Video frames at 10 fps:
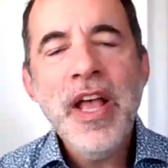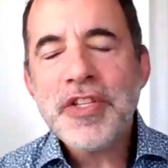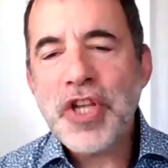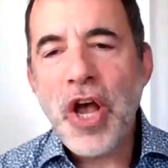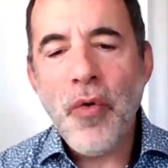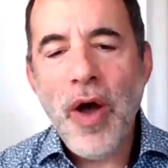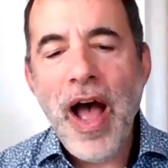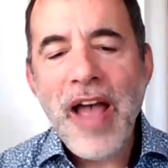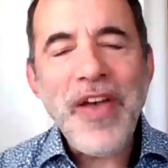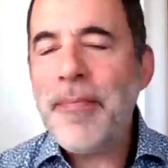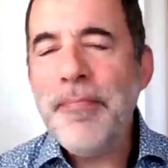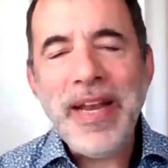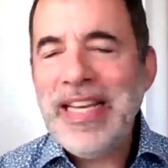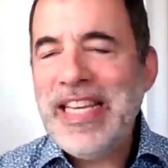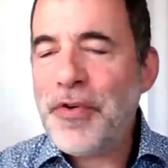So I've had
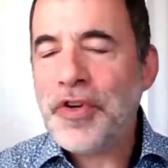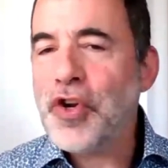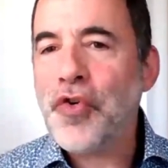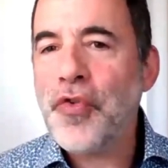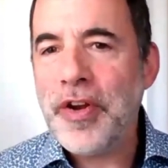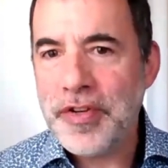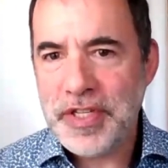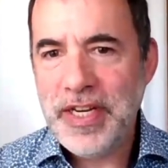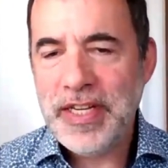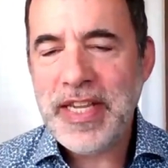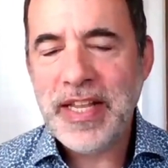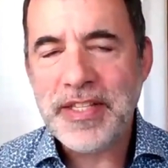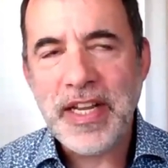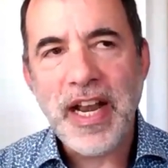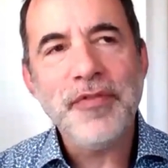many different careers in a
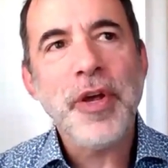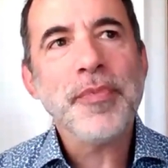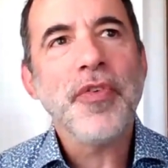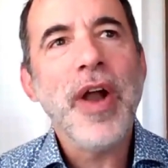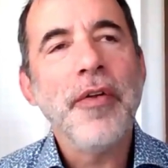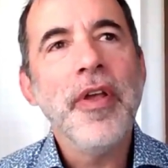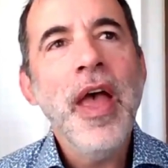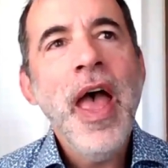sense, and I've jumped around.